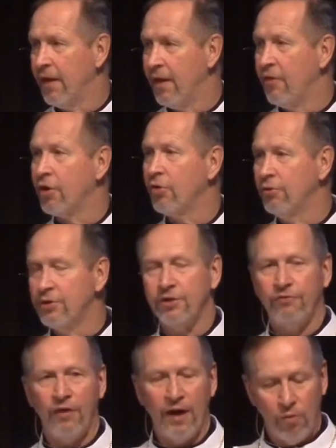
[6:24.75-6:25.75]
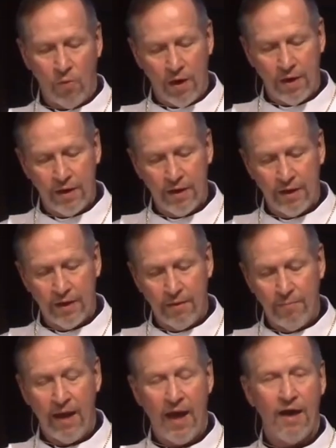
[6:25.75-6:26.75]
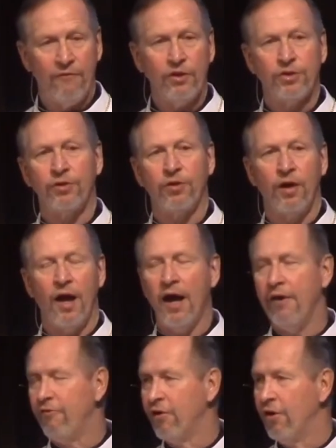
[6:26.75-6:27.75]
the crucified one, may have eternal life.